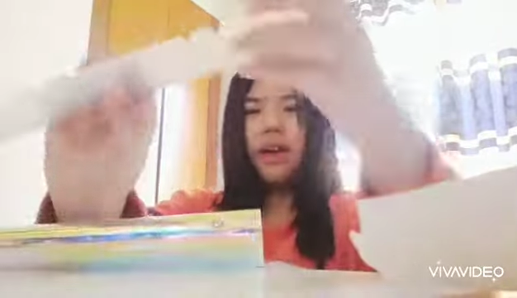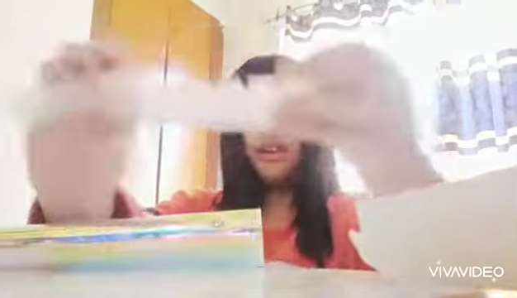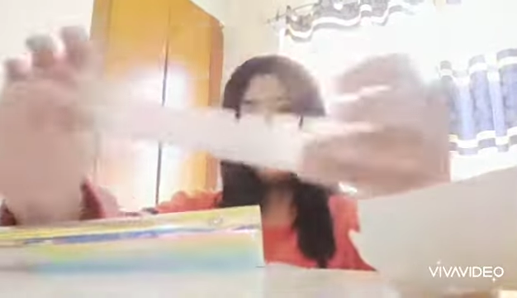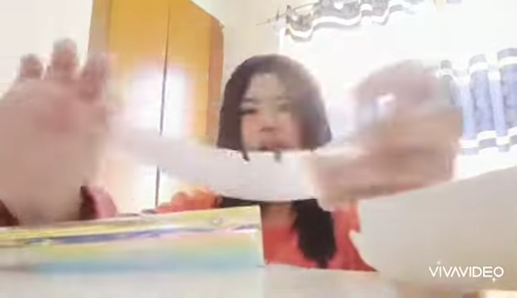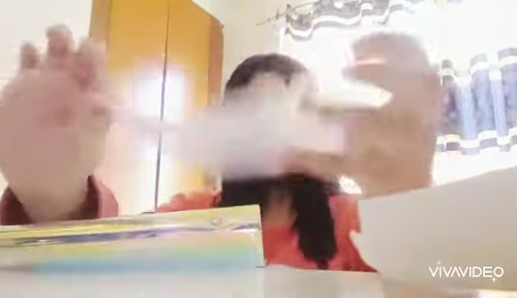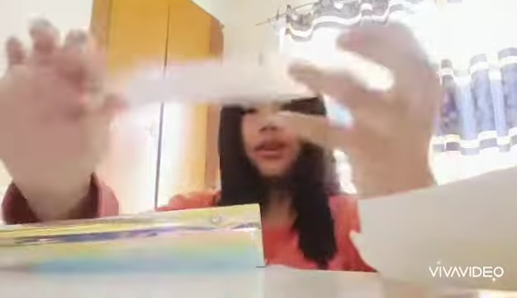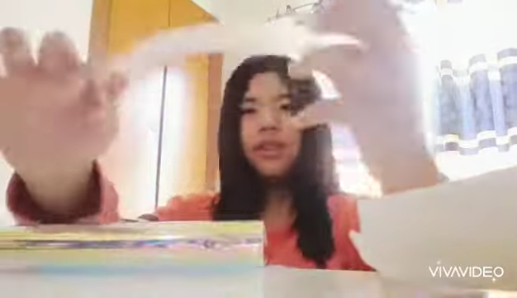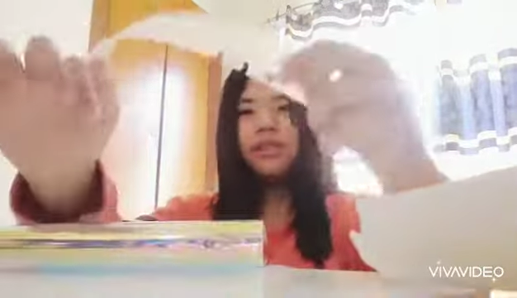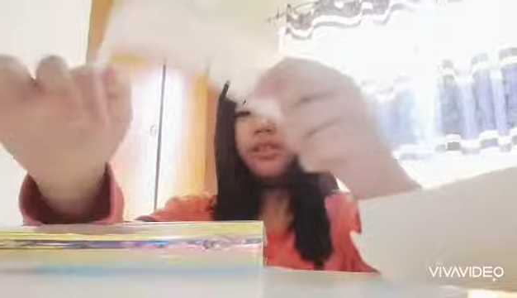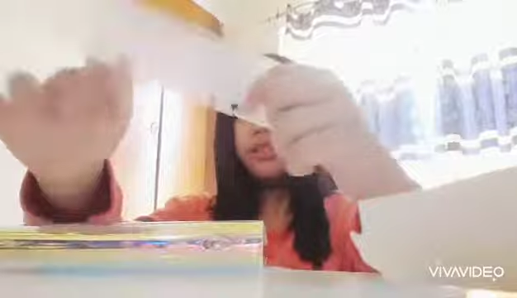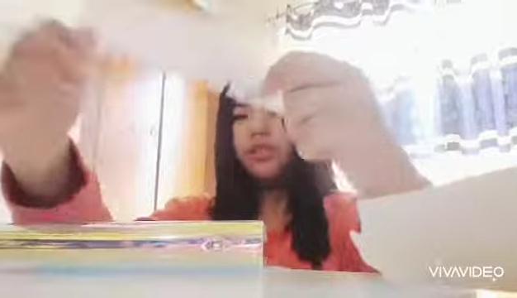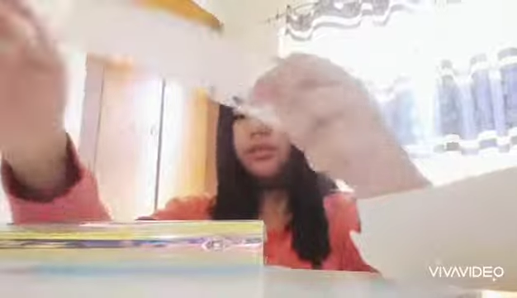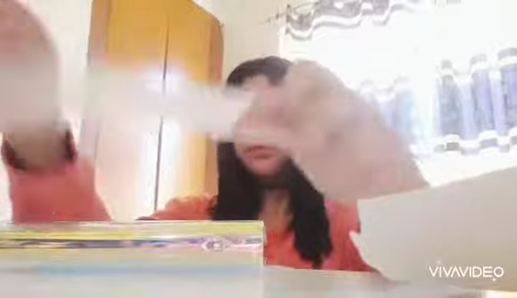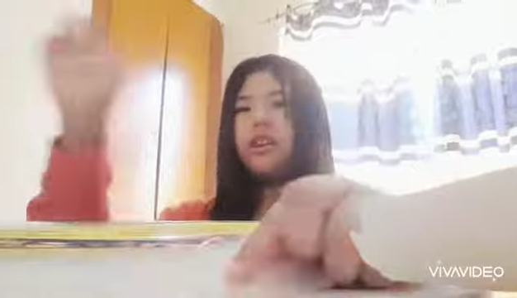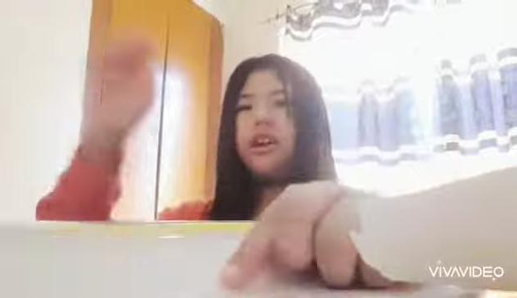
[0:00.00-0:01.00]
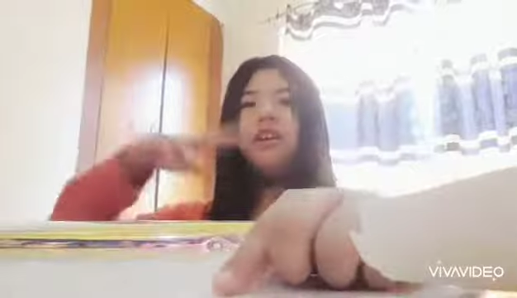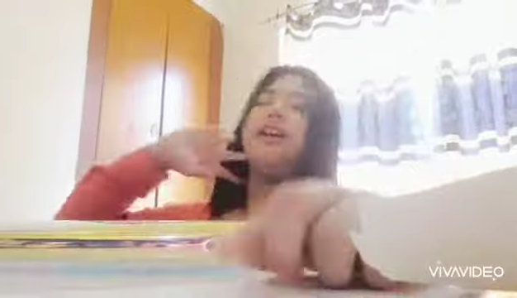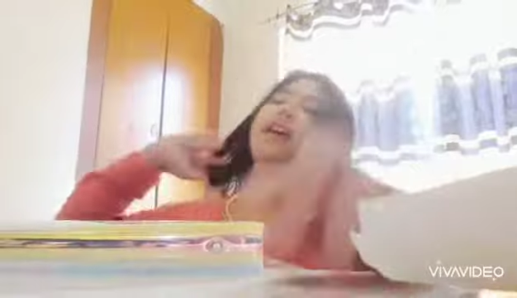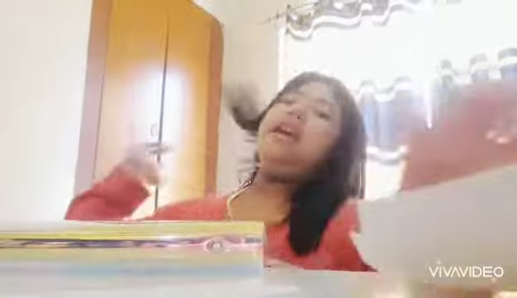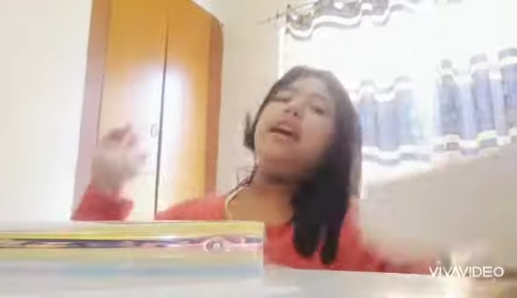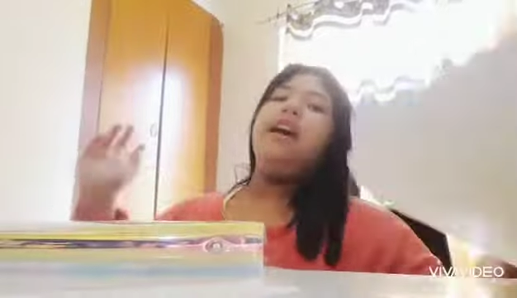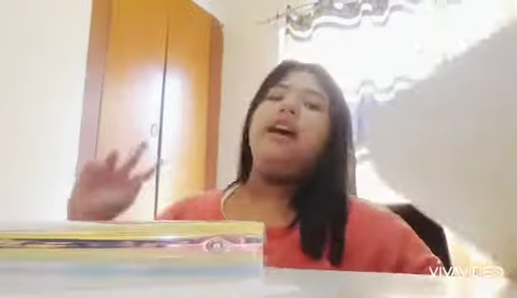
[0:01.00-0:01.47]
I think I'm gonna use it too. So
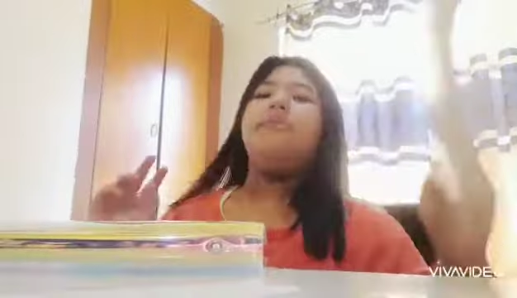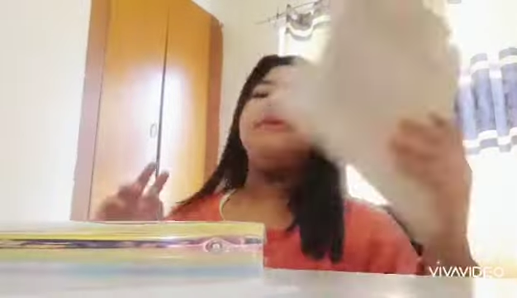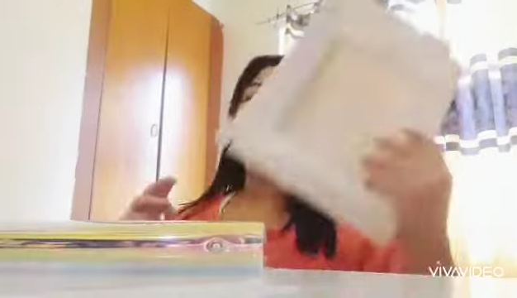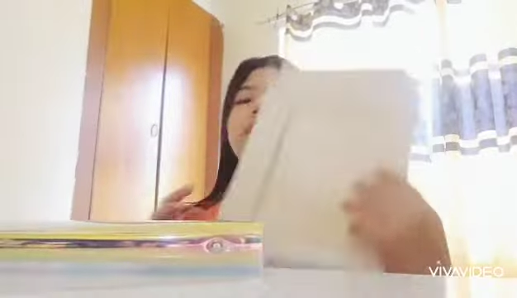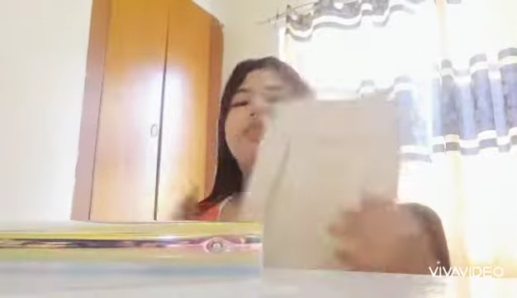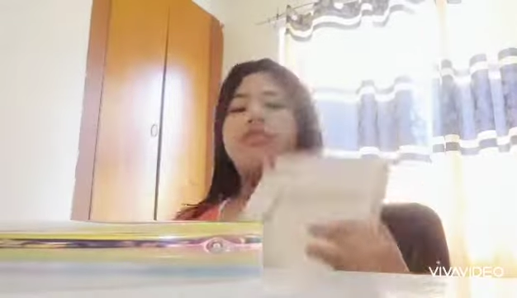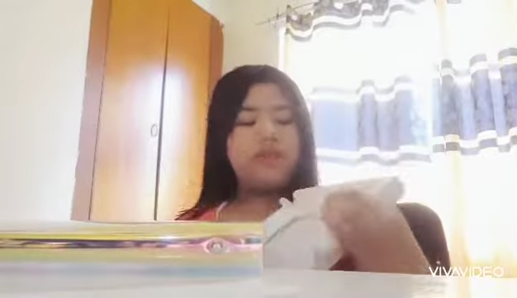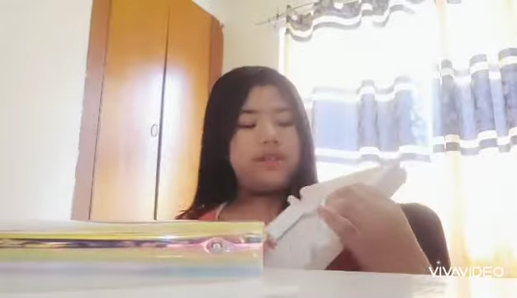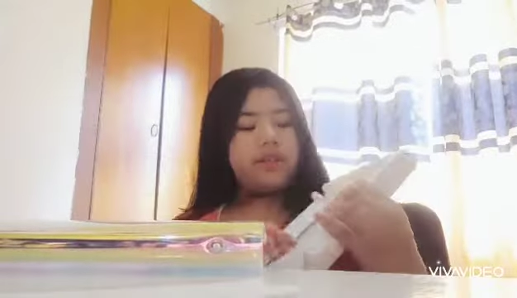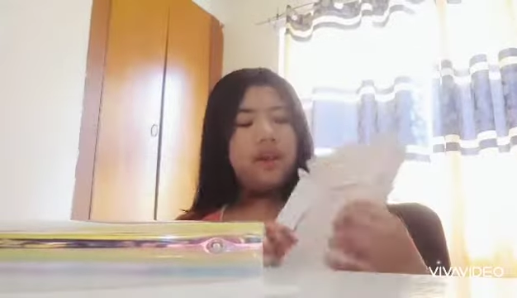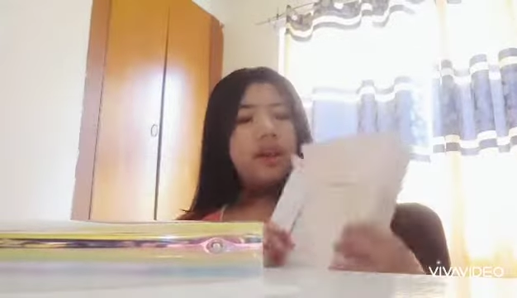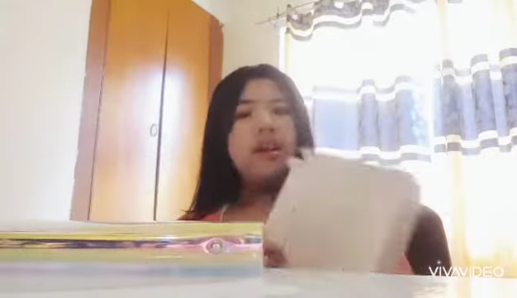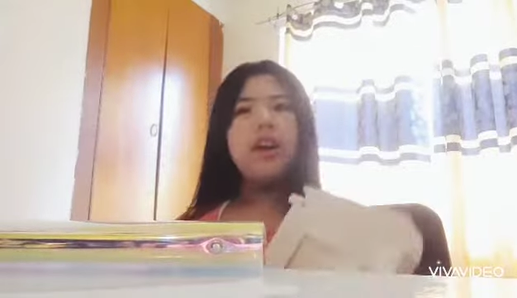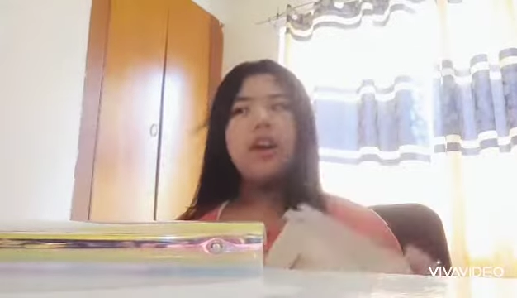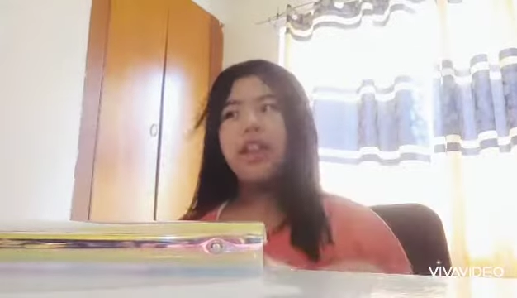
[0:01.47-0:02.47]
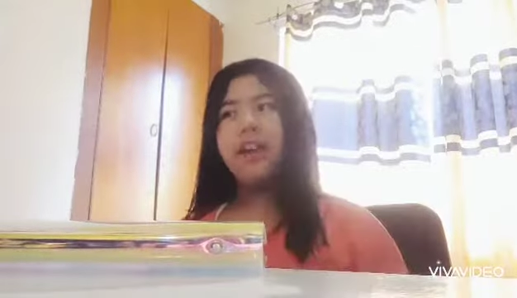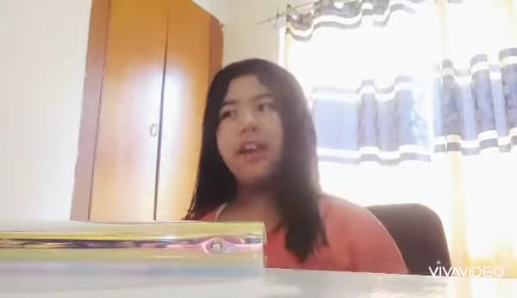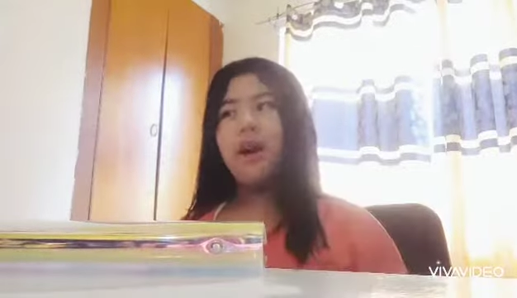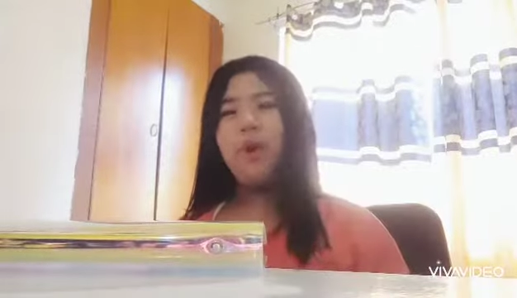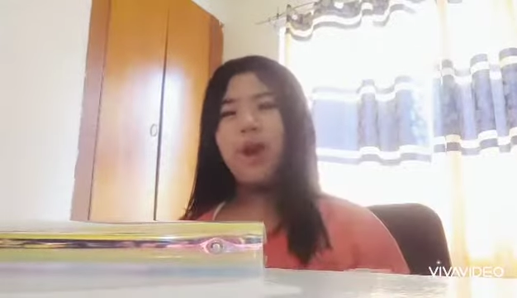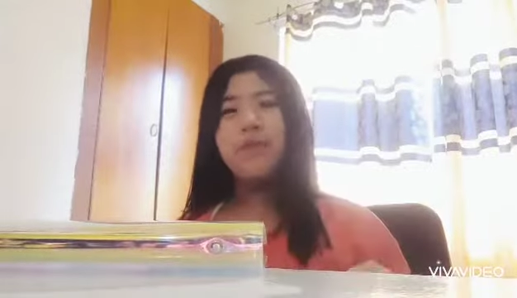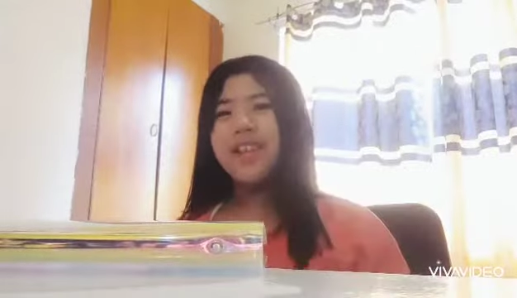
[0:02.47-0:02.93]
I'm just gonna try this thing. Like
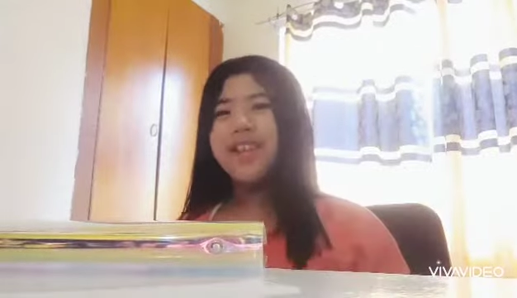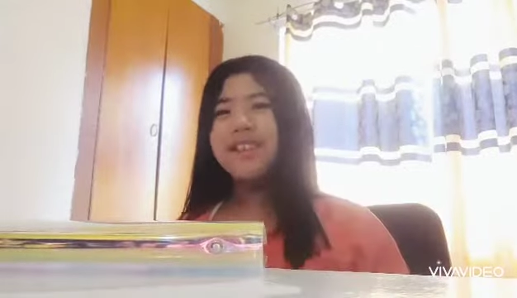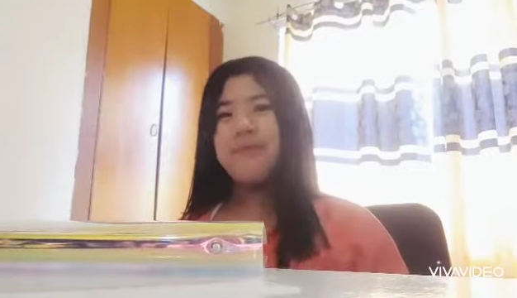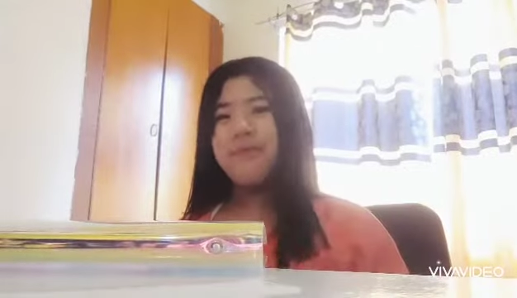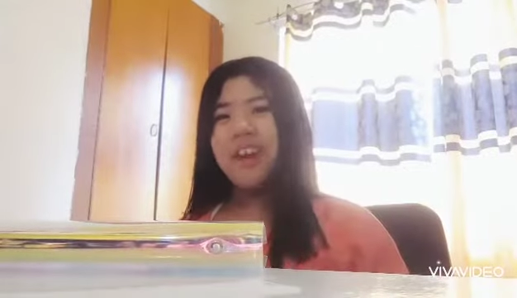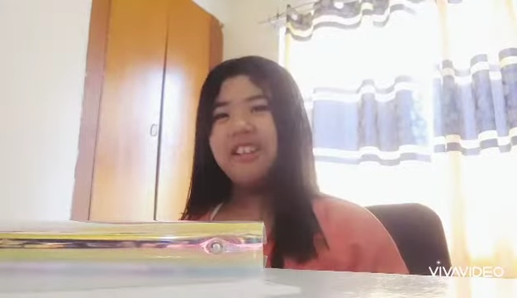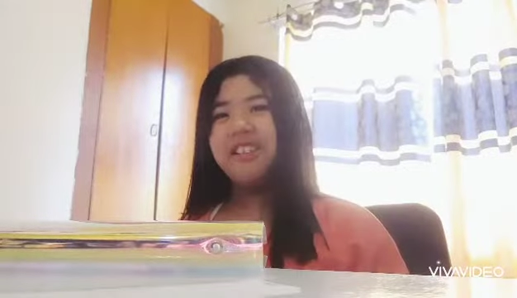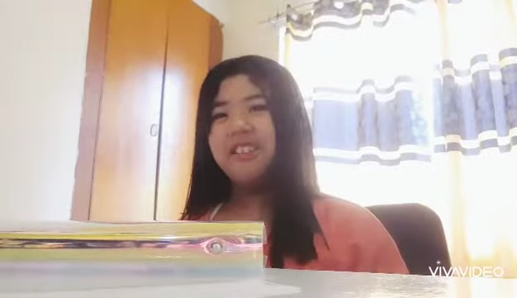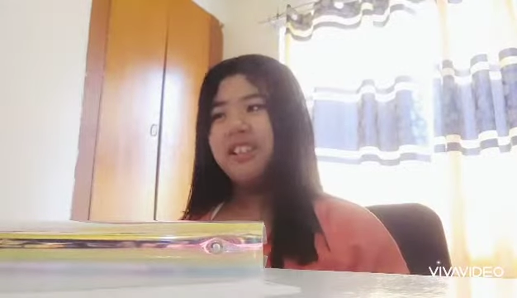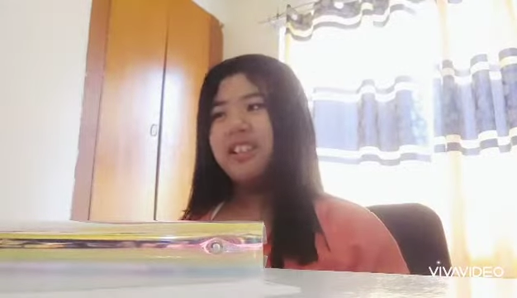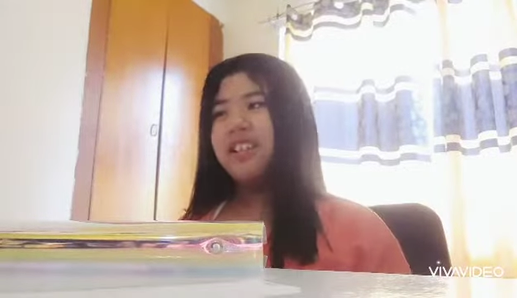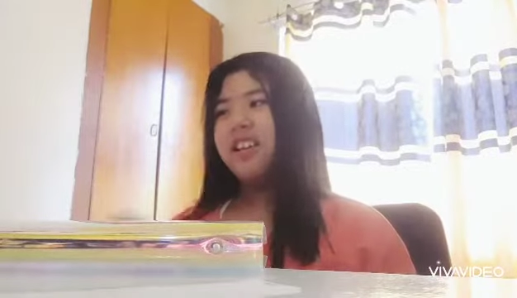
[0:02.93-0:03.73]
one of it is a fail.